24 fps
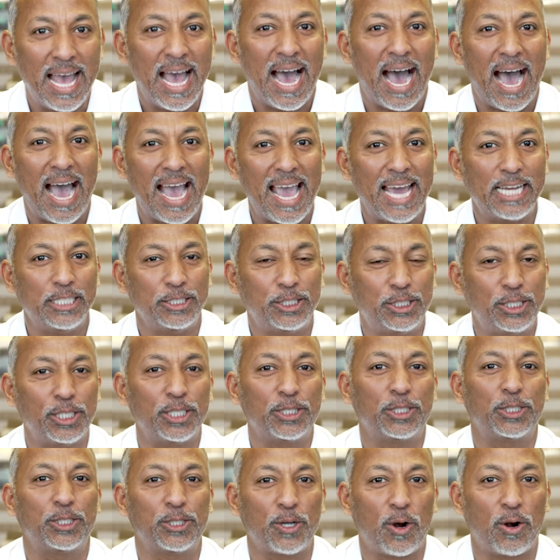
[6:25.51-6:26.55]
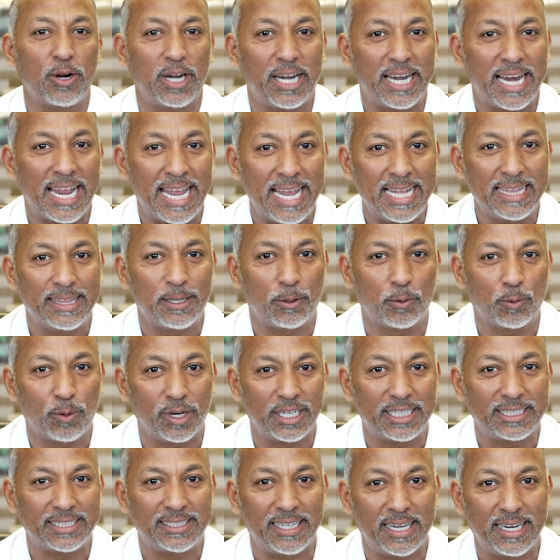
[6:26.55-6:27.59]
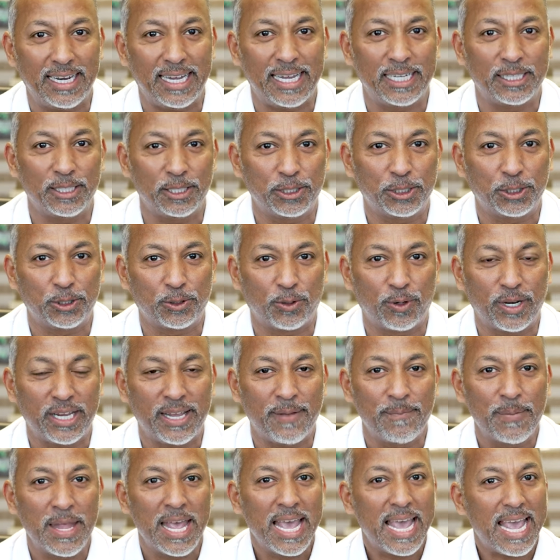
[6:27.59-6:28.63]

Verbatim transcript: I had just started in the real estate industry,